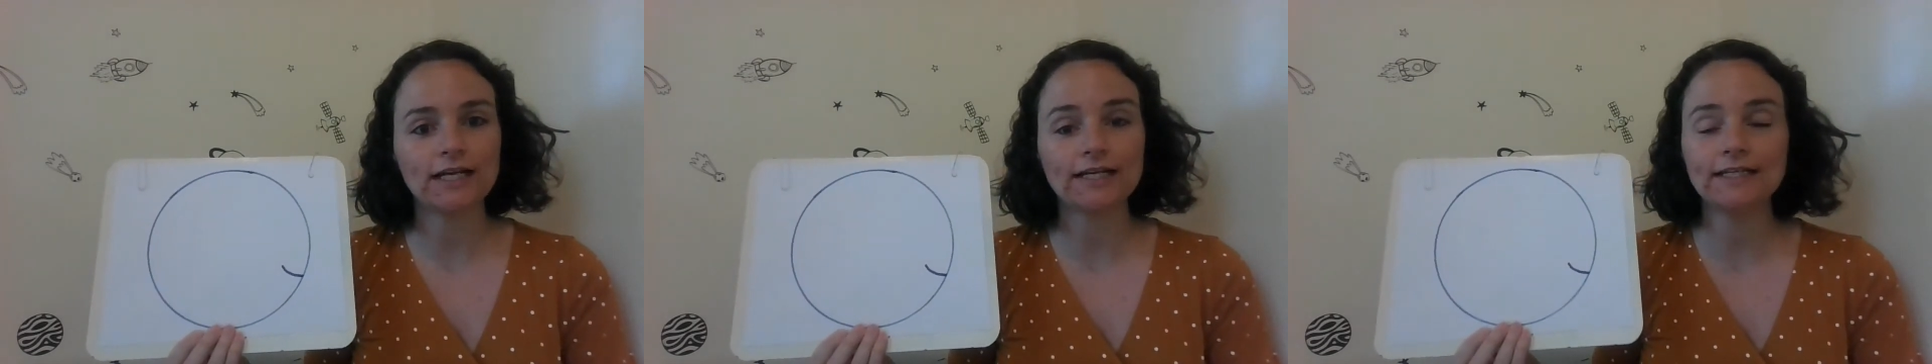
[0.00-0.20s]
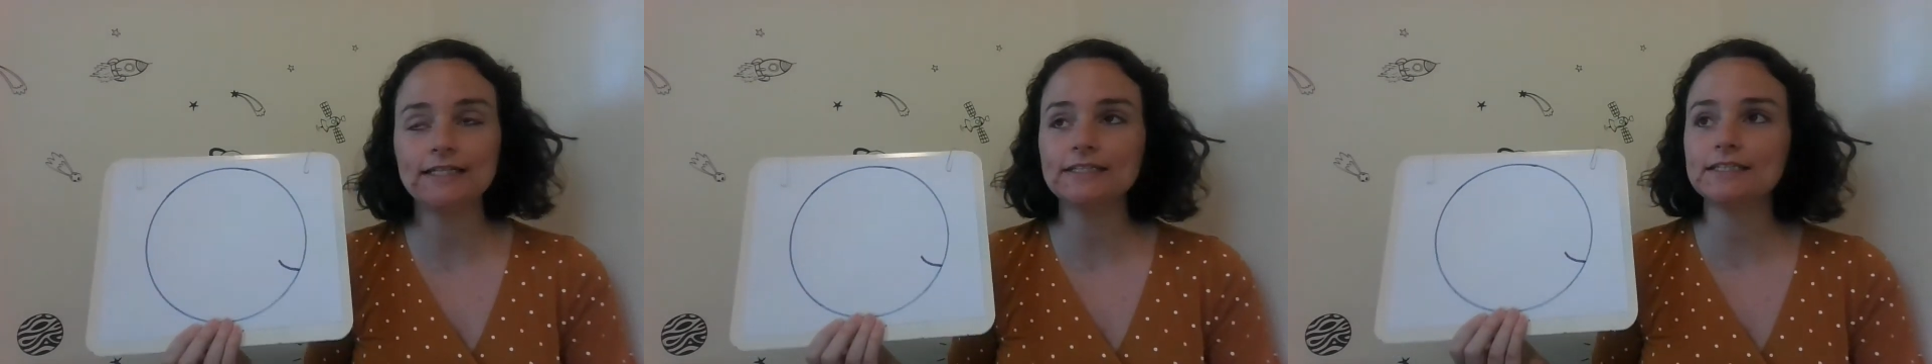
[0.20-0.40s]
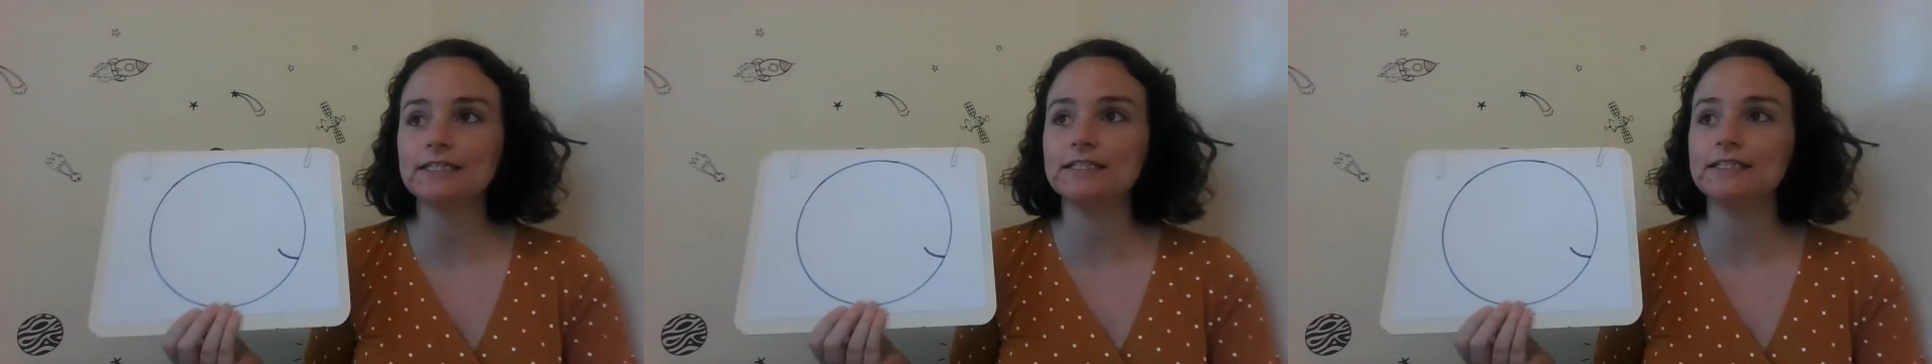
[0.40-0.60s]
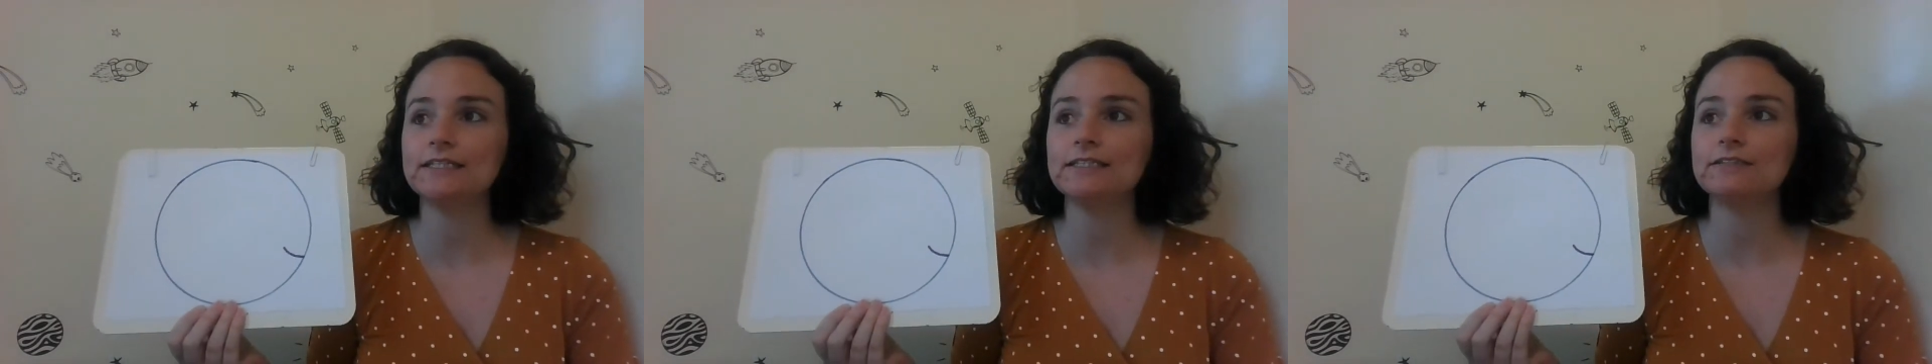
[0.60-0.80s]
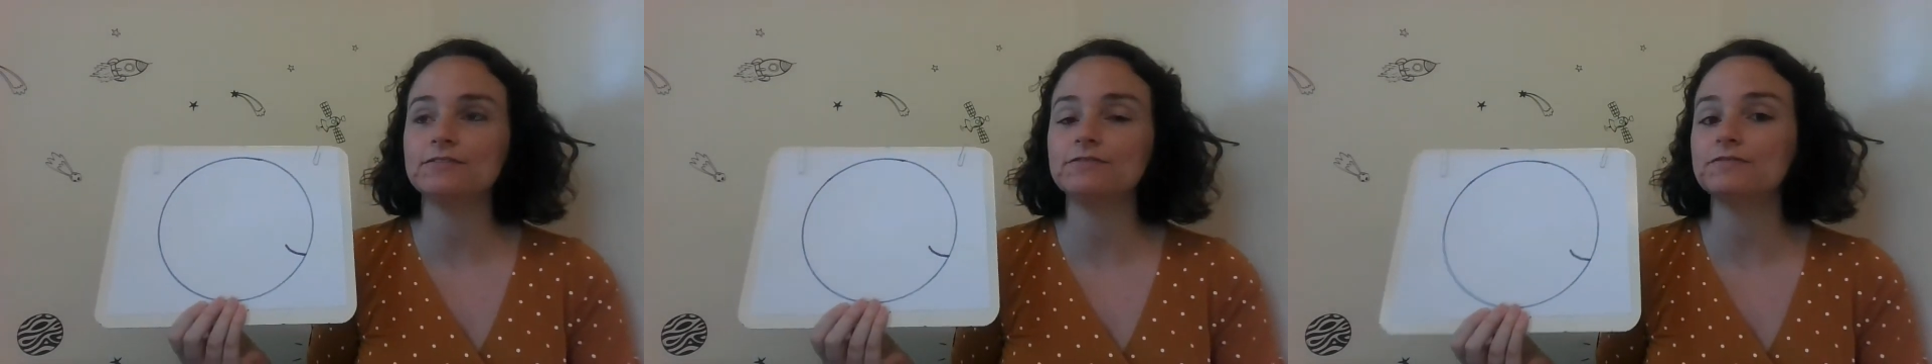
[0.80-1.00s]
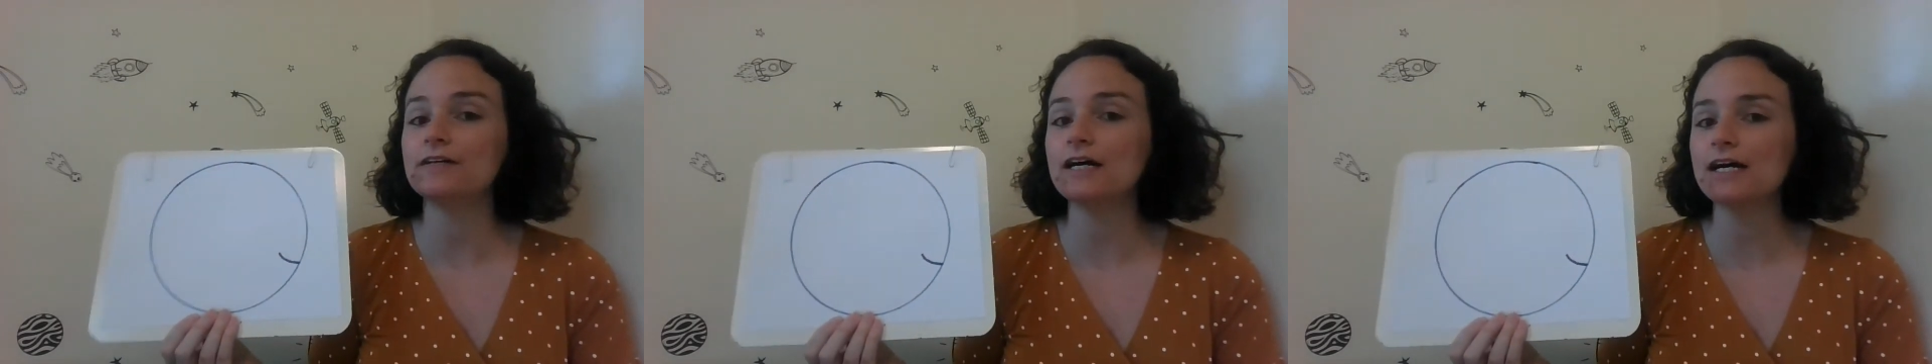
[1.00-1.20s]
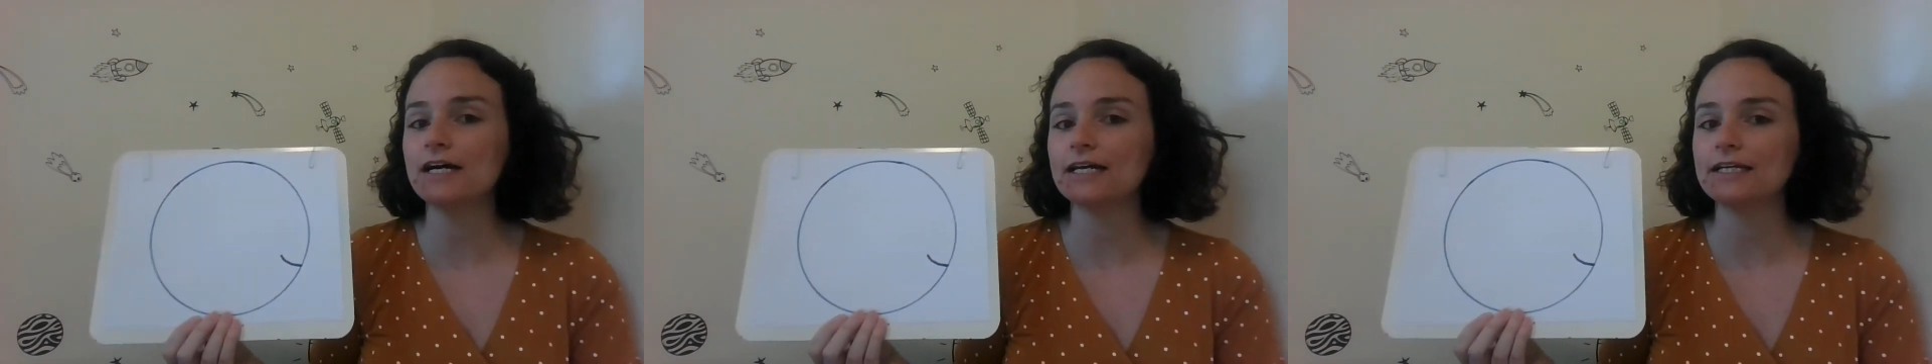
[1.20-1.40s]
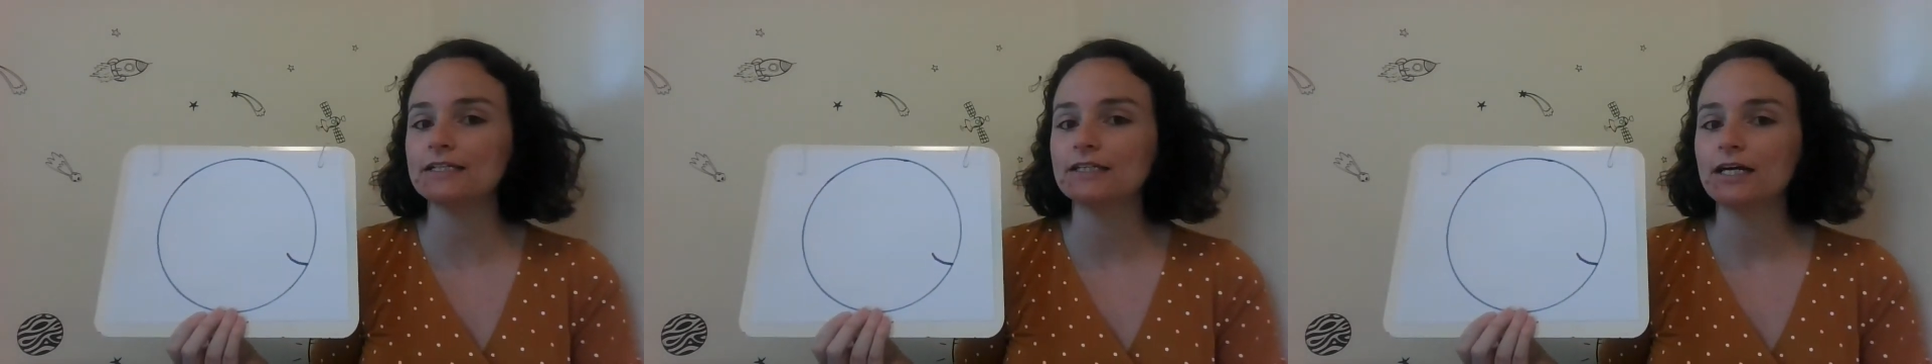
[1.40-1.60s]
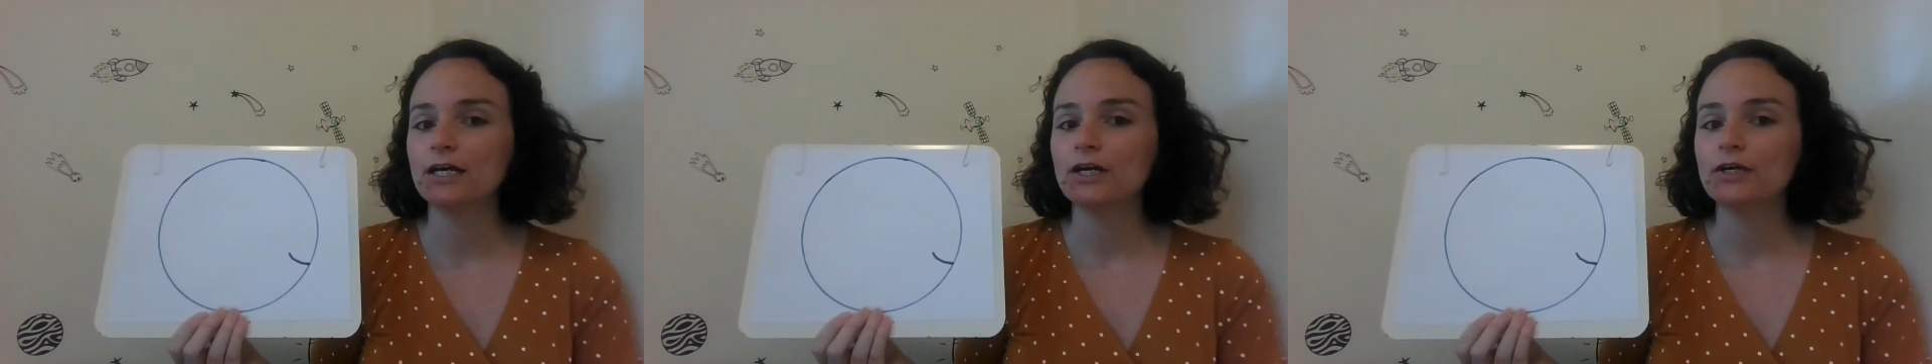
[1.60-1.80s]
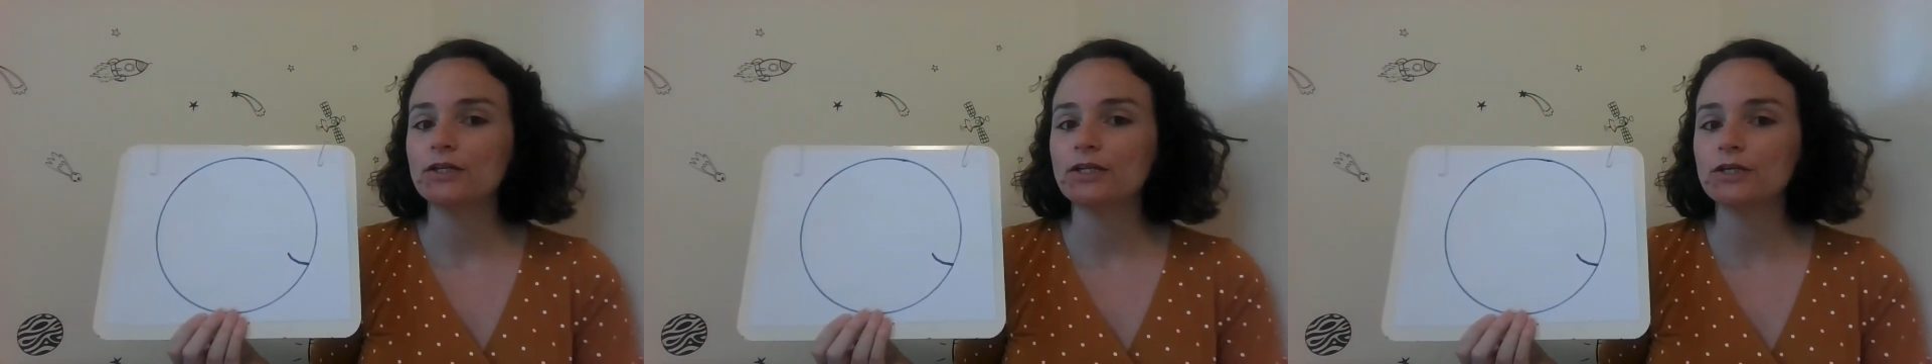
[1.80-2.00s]
And he's going to need to find
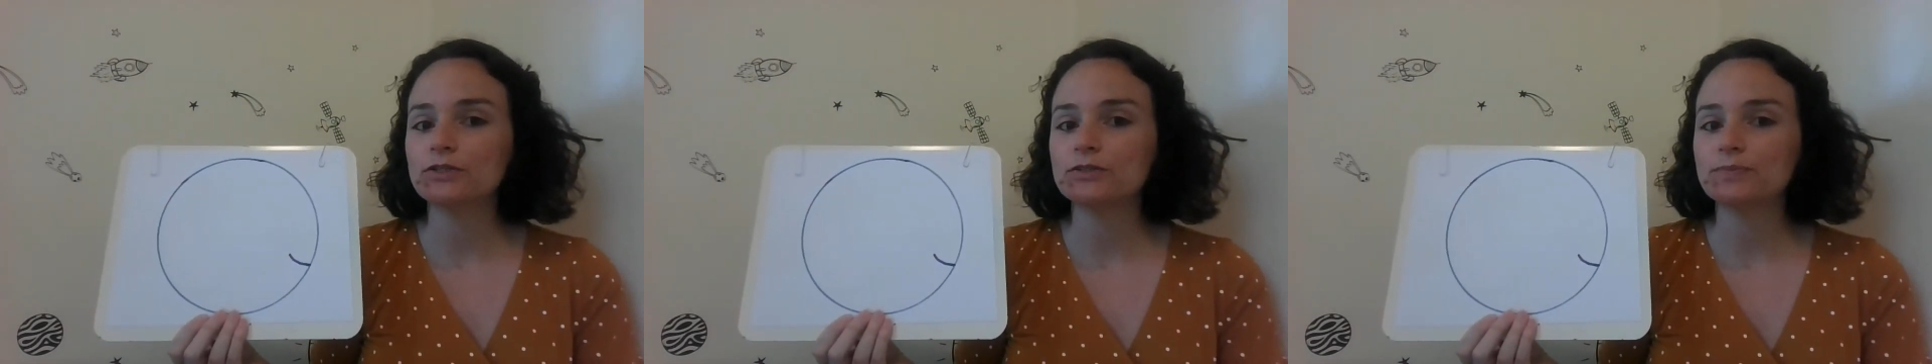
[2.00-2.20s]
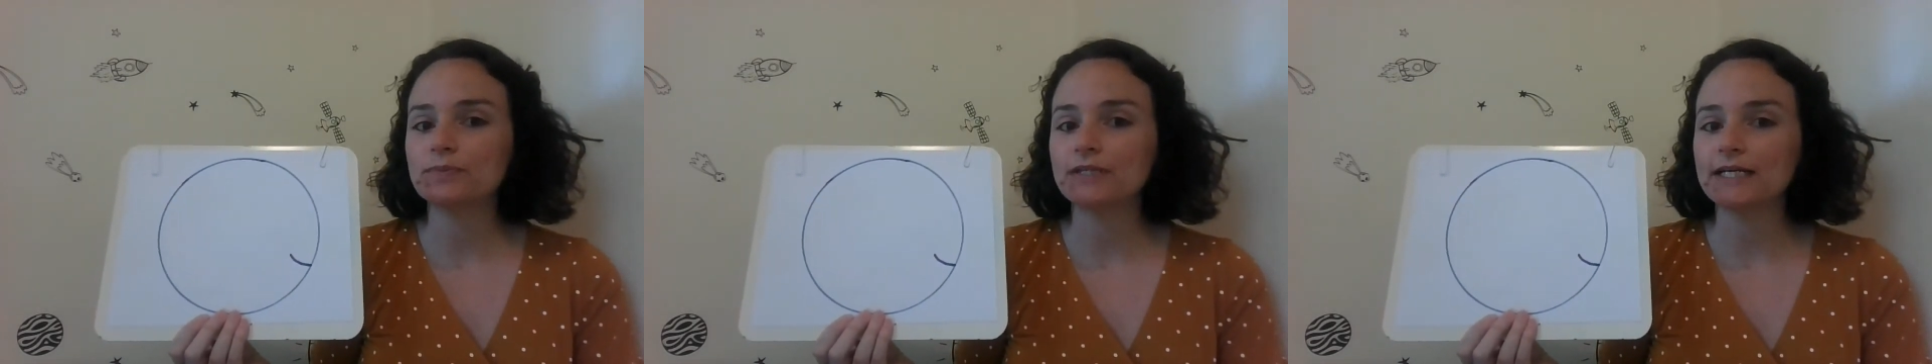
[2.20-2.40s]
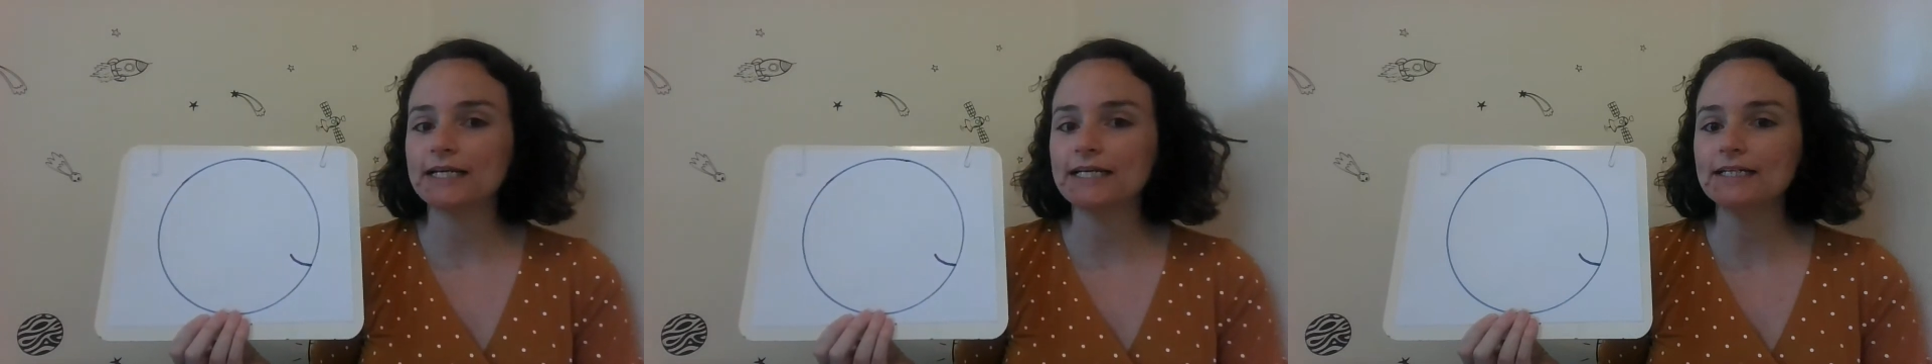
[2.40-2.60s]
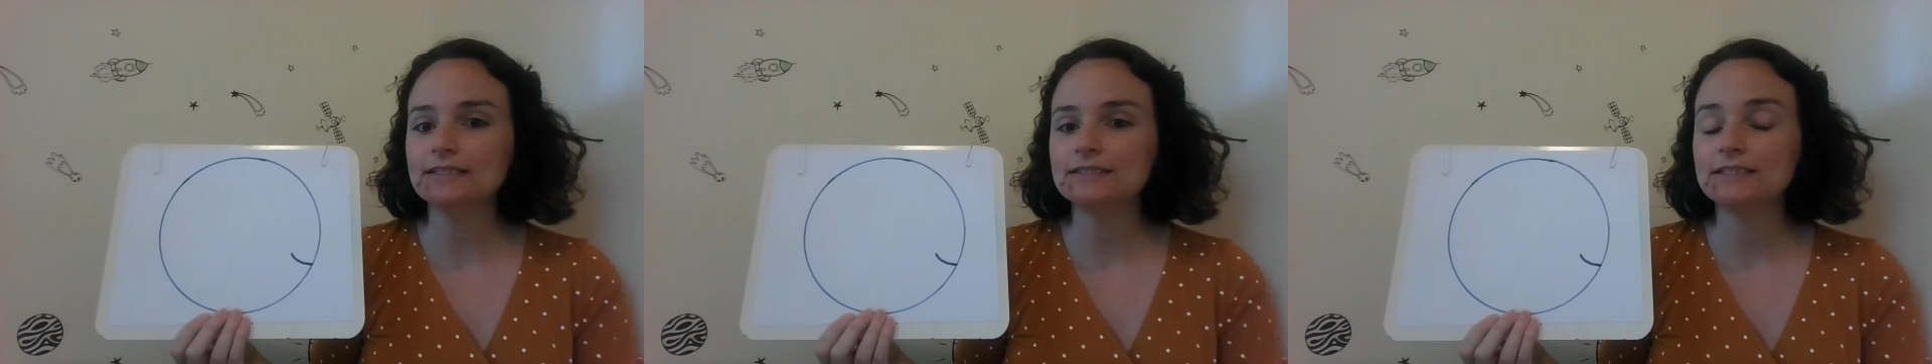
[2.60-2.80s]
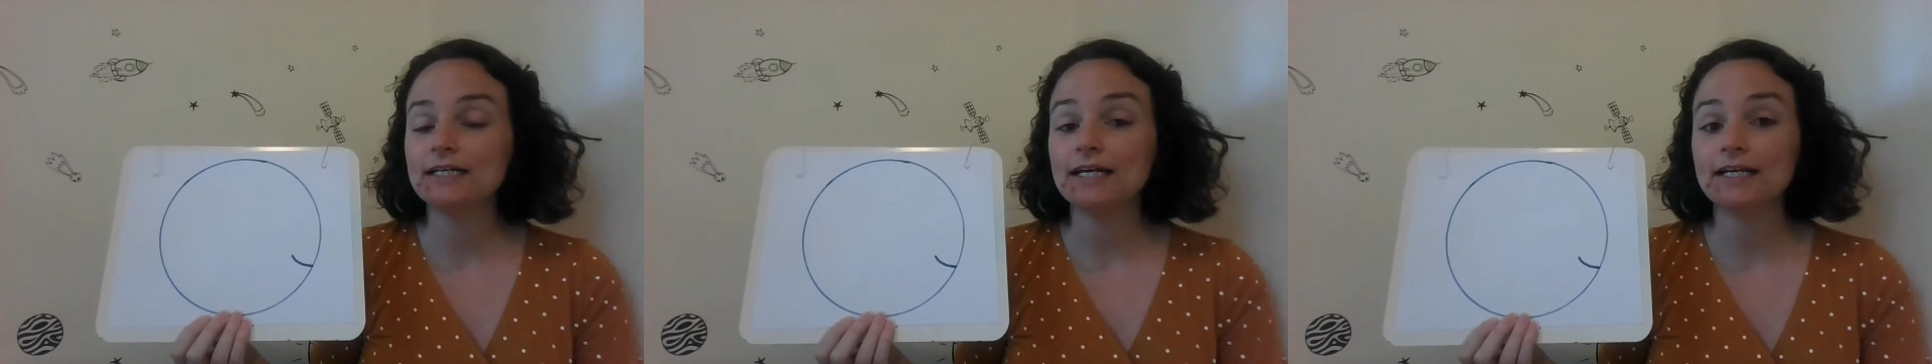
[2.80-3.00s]
those plants,